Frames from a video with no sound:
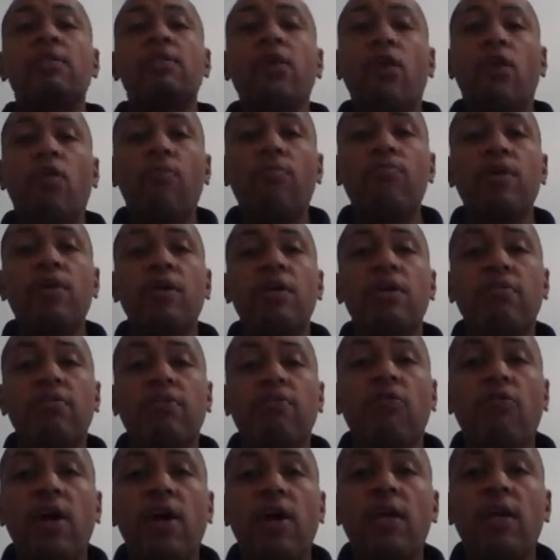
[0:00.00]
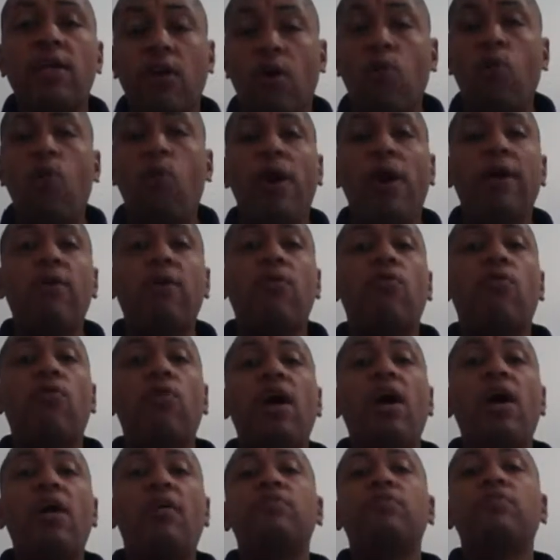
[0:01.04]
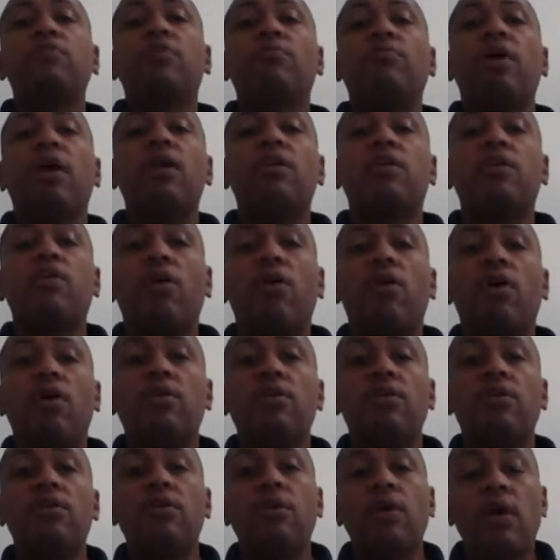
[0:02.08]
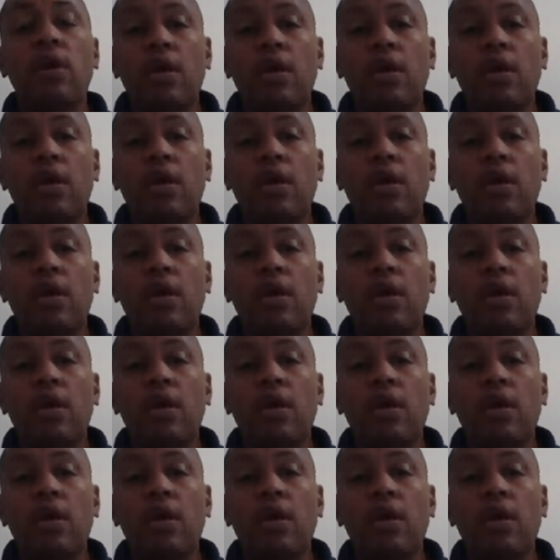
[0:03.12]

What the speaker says: Don't be afraid. Don't wait around for somebody to call you.